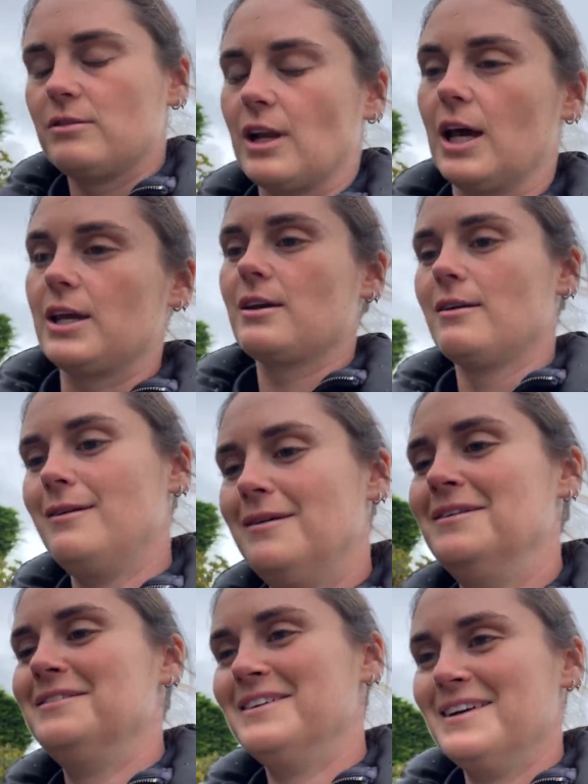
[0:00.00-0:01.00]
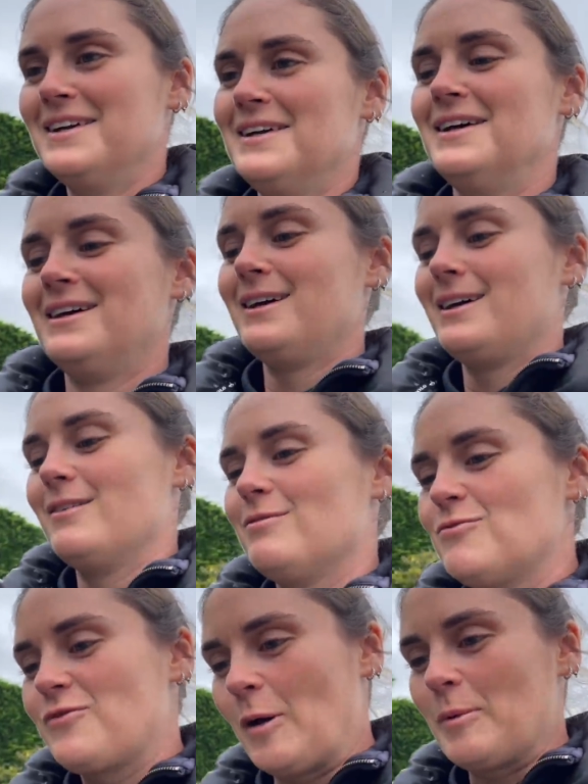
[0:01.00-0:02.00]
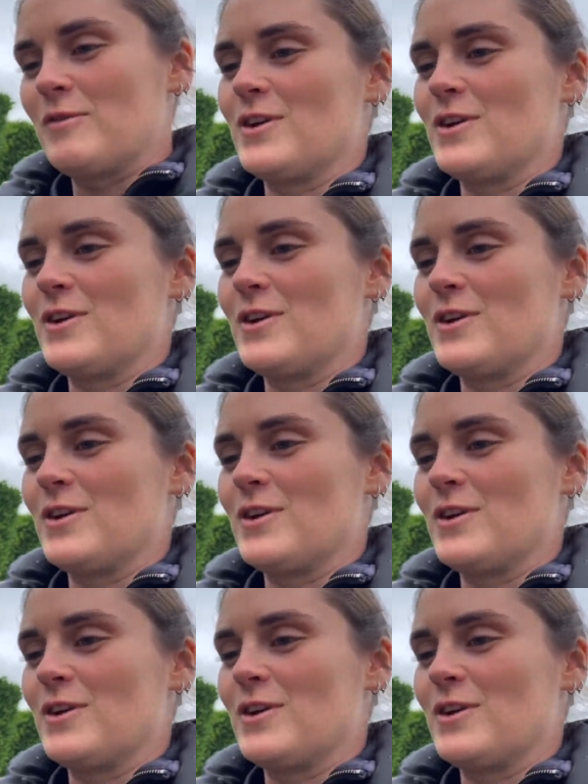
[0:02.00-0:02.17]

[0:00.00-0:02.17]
like, filming